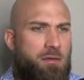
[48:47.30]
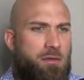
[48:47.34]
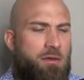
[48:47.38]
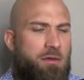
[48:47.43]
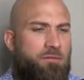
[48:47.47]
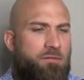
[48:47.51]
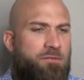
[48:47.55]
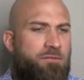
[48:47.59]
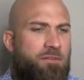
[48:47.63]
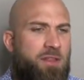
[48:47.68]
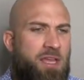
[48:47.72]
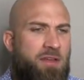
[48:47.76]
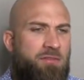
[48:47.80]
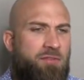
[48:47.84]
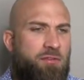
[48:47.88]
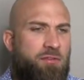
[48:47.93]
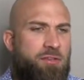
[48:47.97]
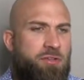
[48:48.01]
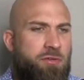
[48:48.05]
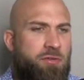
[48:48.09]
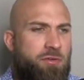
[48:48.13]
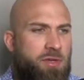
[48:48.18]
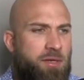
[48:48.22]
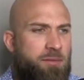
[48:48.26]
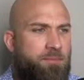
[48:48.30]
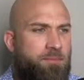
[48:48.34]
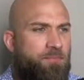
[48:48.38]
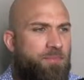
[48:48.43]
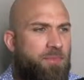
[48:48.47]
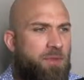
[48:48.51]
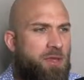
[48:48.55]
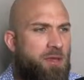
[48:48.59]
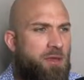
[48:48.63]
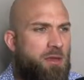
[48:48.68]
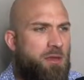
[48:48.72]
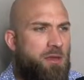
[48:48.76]
flavor to it.
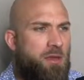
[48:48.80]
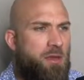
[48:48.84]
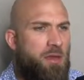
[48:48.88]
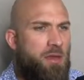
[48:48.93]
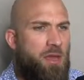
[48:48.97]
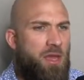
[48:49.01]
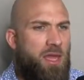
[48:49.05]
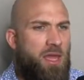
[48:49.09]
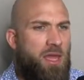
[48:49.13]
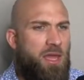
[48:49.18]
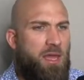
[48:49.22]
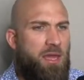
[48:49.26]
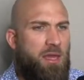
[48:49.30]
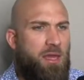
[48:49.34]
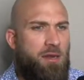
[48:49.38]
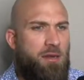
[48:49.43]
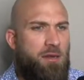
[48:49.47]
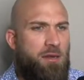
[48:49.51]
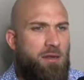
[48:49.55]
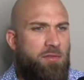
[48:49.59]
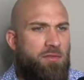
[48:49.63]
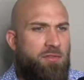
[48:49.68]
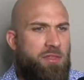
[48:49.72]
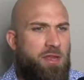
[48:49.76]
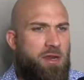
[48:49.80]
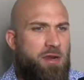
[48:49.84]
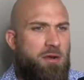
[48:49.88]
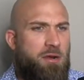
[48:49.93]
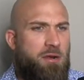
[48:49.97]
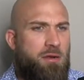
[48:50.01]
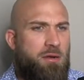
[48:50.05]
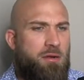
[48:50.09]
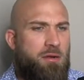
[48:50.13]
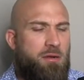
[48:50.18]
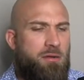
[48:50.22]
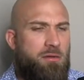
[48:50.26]
And
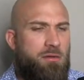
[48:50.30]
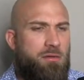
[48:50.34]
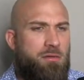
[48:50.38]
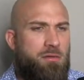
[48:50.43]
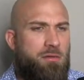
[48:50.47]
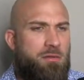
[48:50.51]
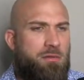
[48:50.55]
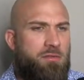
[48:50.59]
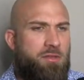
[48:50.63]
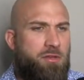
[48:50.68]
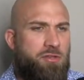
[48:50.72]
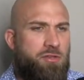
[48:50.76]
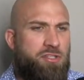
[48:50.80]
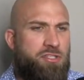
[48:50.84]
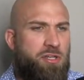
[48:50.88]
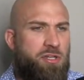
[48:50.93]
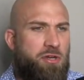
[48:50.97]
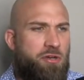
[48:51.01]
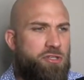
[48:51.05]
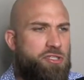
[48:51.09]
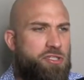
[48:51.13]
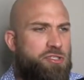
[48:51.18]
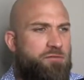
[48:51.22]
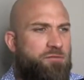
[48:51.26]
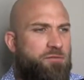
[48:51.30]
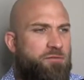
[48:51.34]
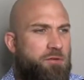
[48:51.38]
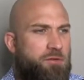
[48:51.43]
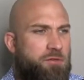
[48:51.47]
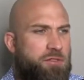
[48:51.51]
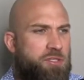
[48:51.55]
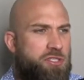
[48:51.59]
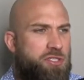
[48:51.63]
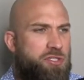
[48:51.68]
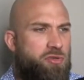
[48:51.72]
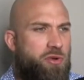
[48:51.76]
their search for
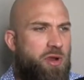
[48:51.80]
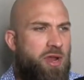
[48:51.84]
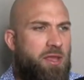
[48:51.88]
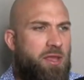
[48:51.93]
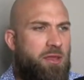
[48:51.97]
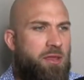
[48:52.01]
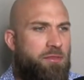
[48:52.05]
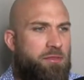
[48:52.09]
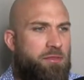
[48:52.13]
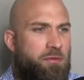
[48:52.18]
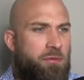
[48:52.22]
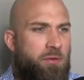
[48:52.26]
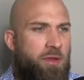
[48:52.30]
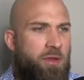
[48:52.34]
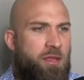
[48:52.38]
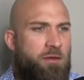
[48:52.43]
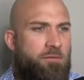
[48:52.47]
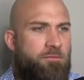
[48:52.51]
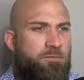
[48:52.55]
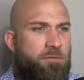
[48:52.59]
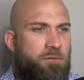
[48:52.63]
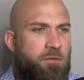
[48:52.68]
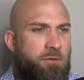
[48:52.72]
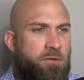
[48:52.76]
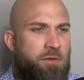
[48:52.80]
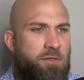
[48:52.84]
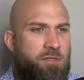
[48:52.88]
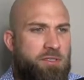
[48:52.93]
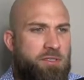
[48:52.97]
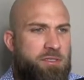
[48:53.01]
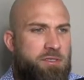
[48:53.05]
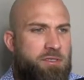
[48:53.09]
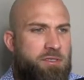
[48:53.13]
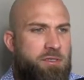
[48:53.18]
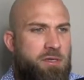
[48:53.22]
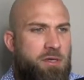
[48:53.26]
strength through
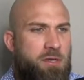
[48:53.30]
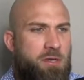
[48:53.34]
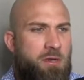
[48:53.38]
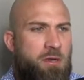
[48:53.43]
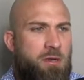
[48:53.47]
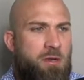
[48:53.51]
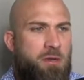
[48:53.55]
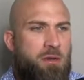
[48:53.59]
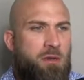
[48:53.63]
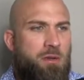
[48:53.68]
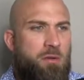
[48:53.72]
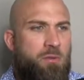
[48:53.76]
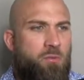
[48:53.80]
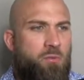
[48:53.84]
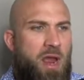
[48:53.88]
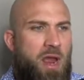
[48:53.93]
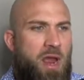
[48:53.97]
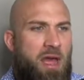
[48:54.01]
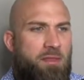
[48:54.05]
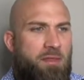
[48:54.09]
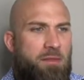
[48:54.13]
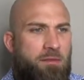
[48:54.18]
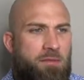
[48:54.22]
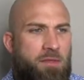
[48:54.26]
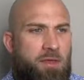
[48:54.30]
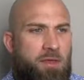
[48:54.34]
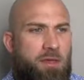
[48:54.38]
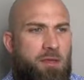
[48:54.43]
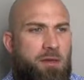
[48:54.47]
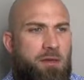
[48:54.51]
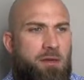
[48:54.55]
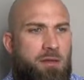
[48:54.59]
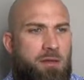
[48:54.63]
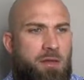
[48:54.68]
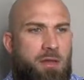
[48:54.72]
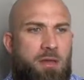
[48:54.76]
influence rather
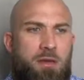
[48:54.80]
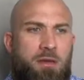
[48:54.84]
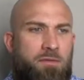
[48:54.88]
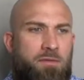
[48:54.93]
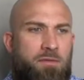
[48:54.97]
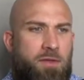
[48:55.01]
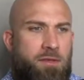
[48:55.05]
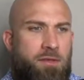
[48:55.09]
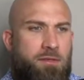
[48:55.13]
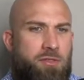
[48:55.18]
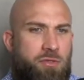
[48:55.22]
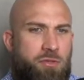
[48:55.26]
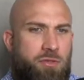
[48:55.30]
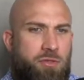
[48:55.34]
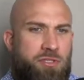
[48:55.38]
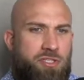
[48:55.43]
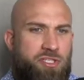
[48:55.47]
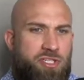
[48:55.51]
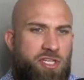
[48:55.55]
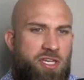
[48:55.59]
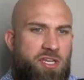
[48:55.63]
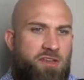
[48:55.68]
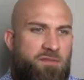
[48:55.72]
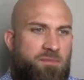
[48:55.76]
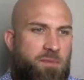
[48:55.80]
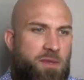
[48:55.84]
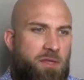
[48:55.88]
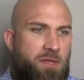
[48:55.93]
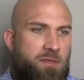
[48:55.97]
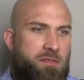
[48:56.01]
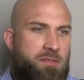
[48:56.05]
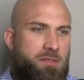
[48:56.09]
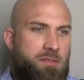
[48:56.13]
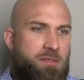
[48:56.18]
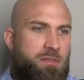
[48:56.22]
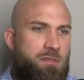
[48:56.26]
than individual
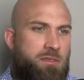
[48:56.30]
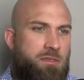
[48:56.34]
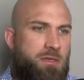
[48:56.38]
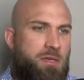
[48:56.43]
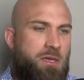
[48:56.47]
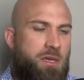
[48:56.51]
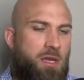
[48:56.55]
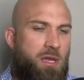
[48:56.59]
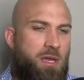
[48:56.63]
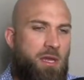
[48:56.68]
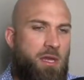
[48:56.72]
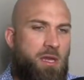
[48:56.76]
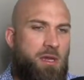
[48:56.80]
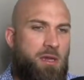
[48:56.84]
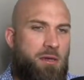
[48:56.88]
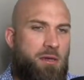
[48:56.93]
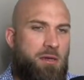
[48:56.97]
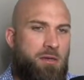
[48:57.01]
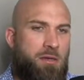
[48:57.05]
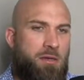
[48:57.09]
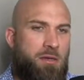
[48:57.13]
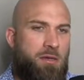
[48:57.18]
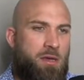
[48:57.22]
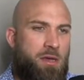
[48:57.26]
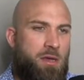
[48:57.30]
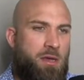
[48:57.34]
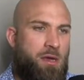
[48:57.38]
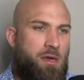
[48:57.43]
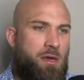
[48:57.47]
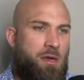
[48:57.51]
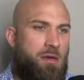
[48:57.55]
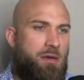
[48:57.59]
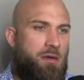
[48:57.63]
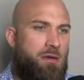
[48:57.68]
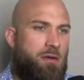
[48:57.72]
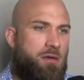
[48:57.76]
achievement and
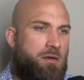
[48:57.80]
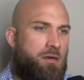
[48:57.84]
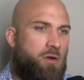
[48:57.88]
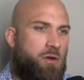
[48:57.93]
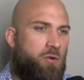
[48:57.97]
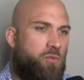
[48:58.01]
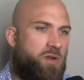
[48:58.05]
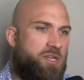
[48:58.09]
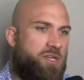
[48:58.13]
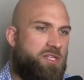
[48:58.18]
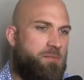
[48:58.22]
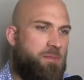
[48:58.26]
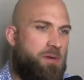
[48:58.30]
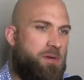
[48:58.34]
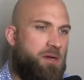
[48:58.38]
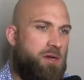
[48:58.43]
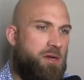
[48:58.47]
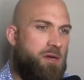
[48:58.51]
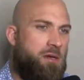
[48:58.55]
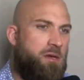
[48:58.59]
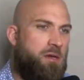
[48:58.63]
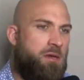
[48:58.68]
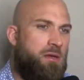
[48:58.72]
charisma